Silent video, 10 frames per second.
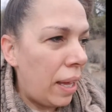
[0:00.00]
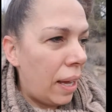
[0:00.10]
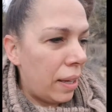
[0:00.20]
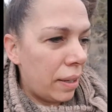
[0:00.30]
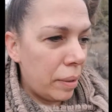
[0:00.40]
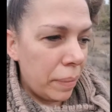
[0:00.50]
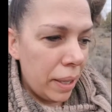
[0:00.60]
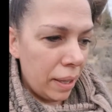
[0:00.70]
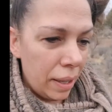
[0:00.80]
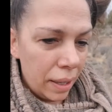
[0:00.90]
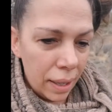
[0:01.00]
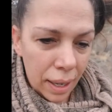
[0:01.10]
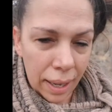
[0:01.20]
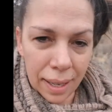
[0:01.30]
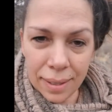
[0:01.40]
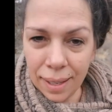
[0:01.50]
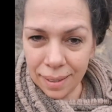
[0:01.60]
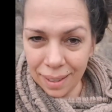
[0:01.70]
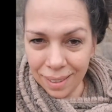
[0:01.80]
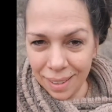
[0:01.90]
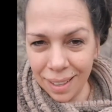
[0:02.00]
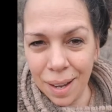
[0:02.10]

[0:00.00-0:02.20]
I guess that's it.